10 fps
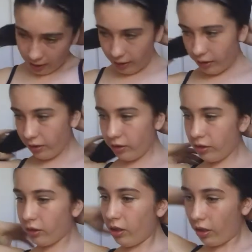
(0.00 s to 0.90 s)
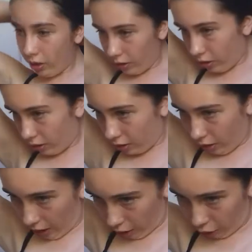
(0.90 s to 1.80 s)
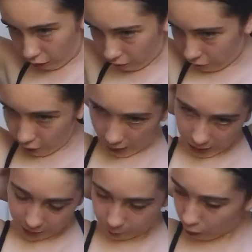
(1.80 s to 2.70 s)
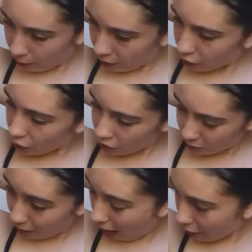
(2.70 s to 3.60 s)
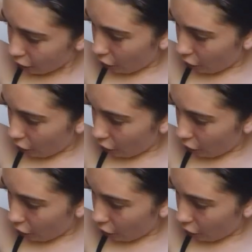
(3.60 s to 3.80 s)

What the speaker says: and a lot of you guys probably do this, but I